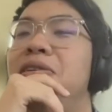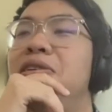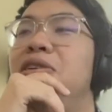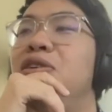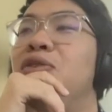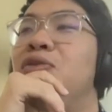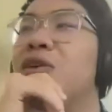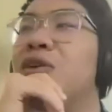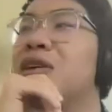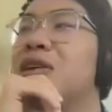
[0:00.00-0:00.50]

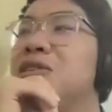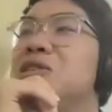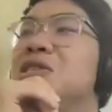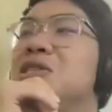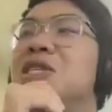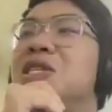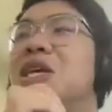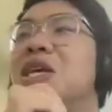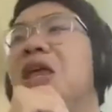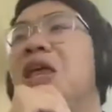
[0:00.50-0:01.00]
if I can
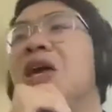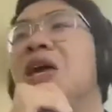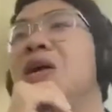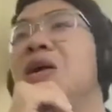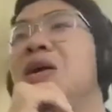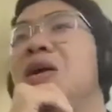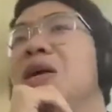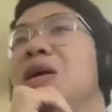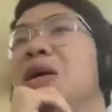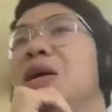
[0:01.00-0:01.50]
just say like
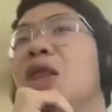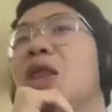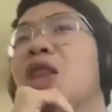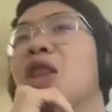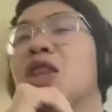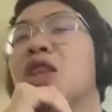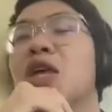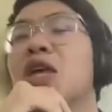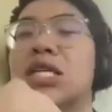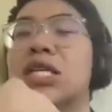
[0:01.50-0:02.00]
the
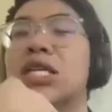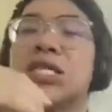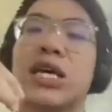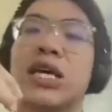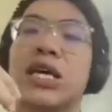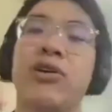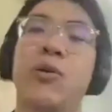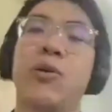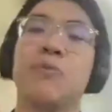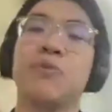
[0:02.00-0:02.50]
things
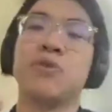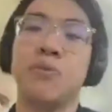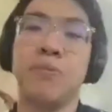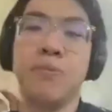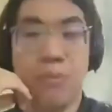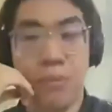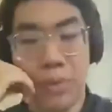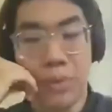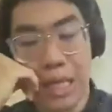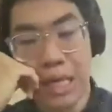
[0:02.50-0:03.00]
that helped
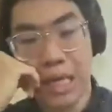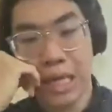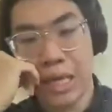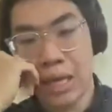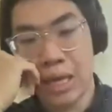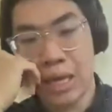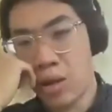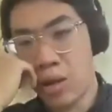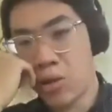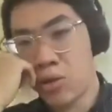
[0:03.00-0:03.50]
me
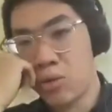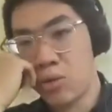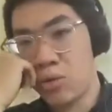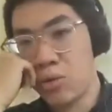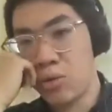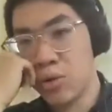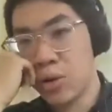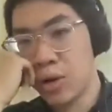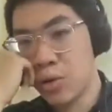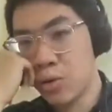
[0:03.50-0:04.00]
get
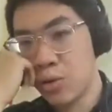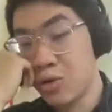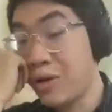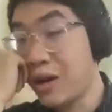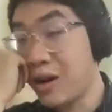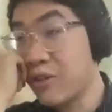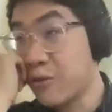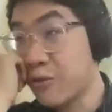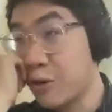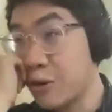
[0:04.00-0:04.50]
through
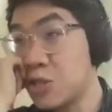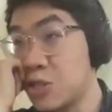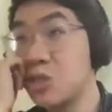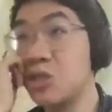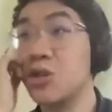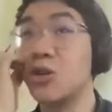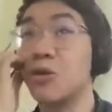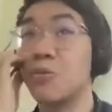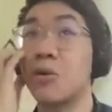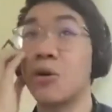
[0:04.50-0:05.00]
my
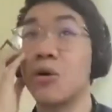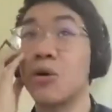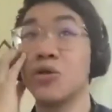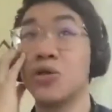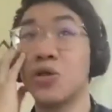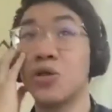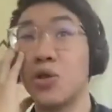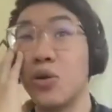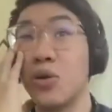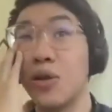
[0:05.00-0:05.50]
first year
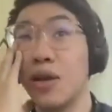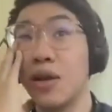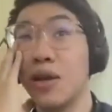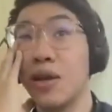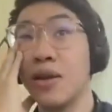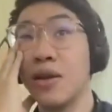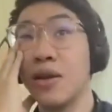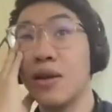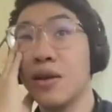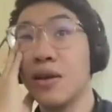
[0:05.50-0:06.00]

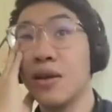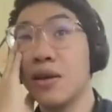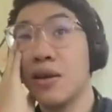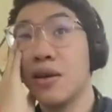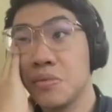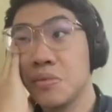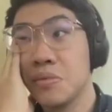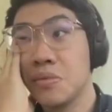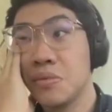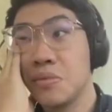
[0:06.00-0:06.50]
personally.
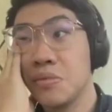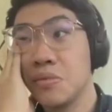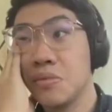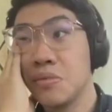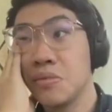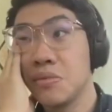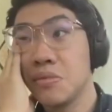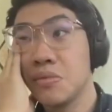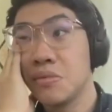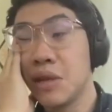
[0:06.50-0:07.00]

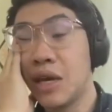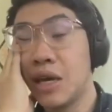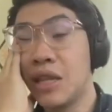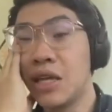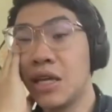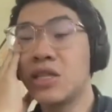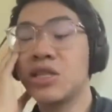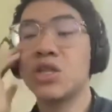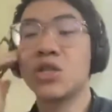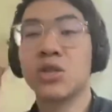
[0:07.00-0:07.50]
I
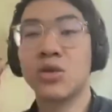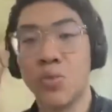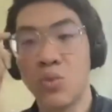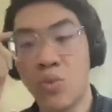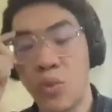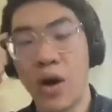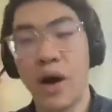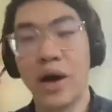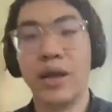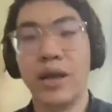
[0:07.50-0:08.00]
think just
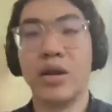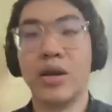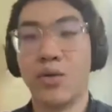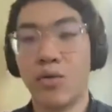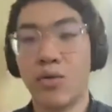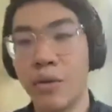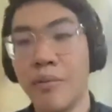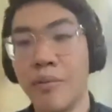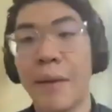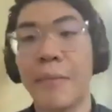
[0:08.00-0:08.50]
one,
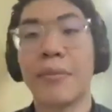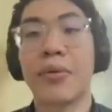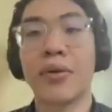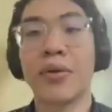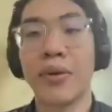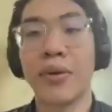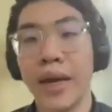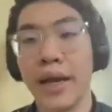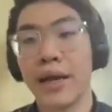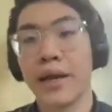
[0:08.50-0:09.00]

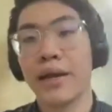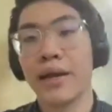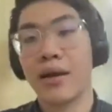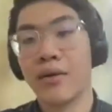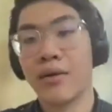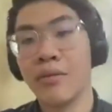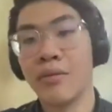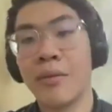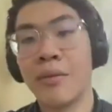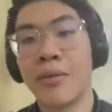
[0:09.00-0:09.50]

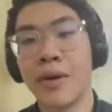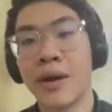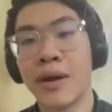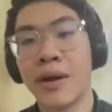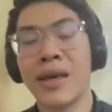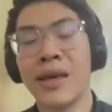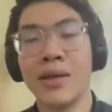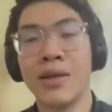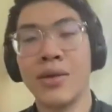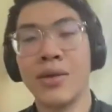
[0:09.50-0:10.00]
remembering
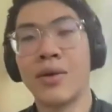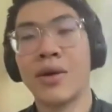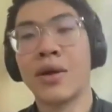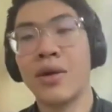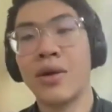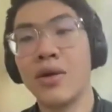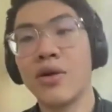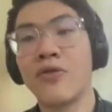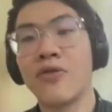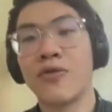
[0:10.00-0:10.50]
that you are
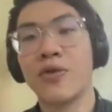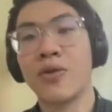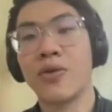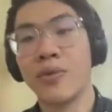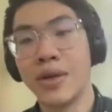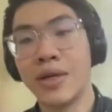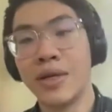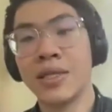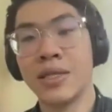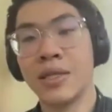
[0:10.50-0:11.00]
here for a
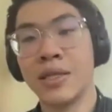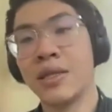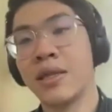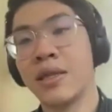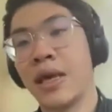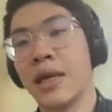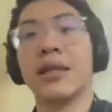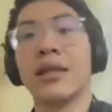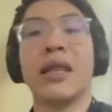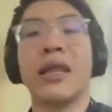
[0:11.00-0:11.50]
reason,
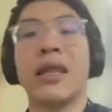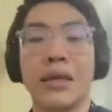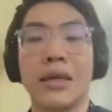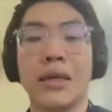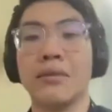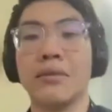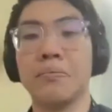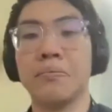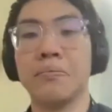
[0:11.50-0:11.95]
that like